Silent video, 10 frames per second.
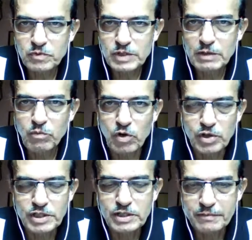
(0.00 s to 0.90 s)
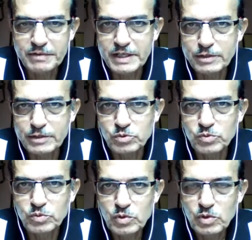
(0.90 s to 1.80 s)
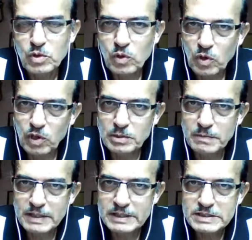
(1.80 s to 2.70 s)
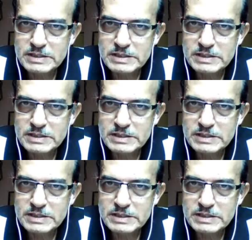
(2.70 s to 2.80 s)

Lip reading: give water every day to all the birds.